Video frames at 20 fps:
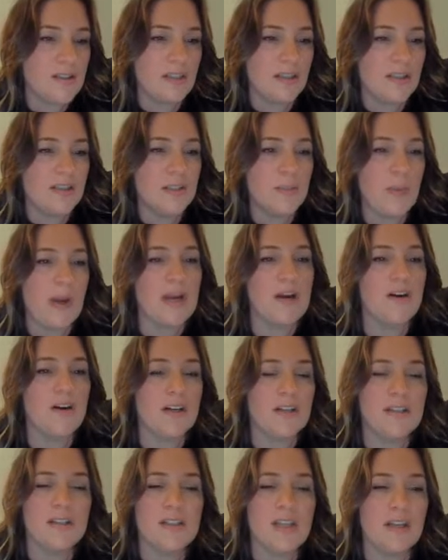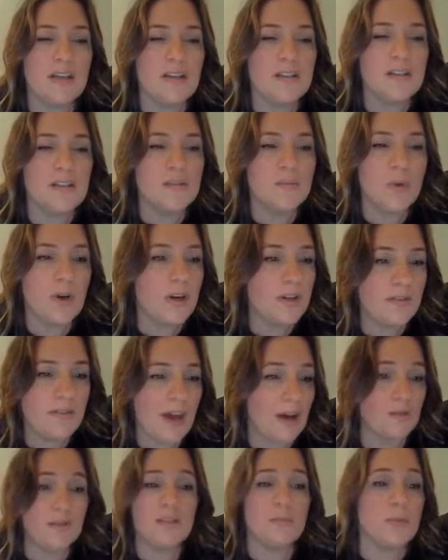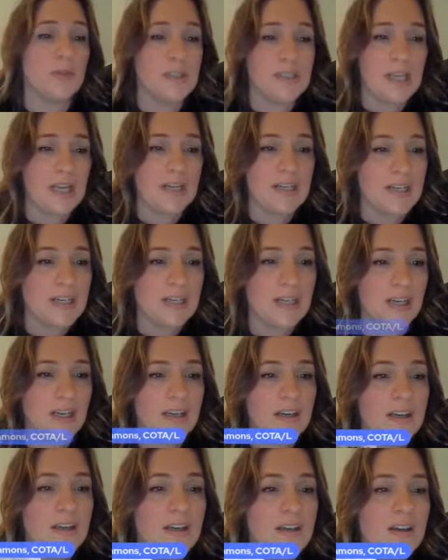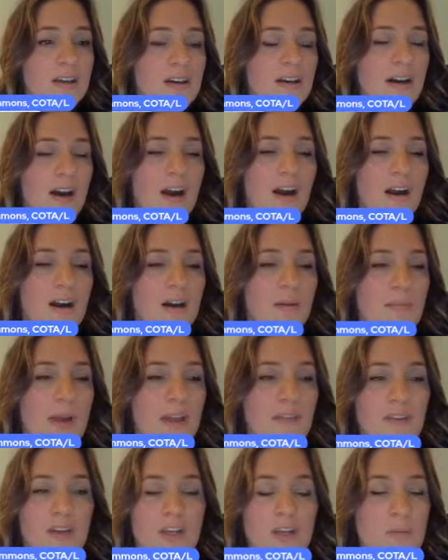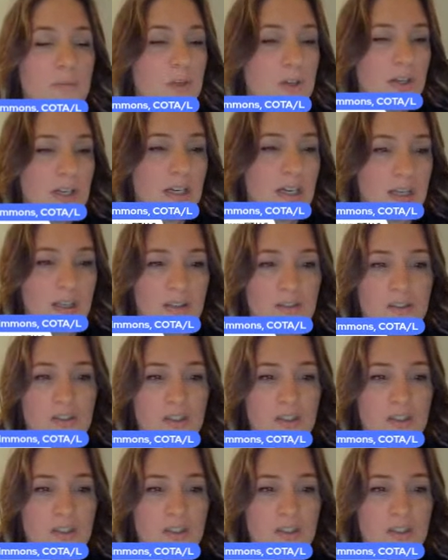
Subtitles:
and these parents, and it's 1000% needed. And the community is